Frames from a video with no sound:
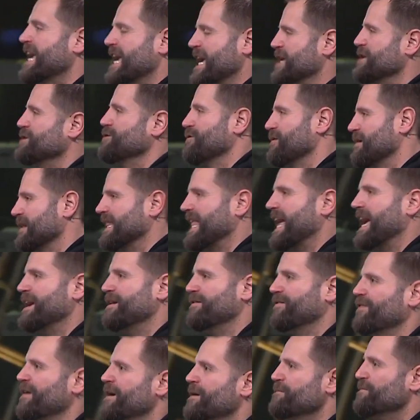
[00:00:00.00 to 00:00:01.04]
in your
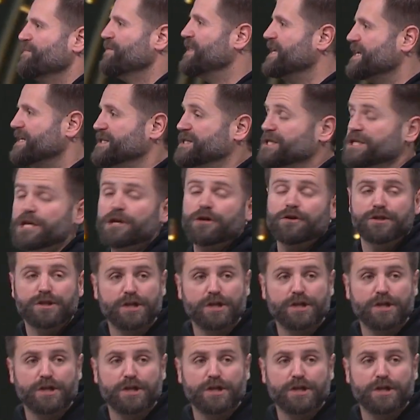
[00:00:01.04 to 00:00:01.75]
life this year.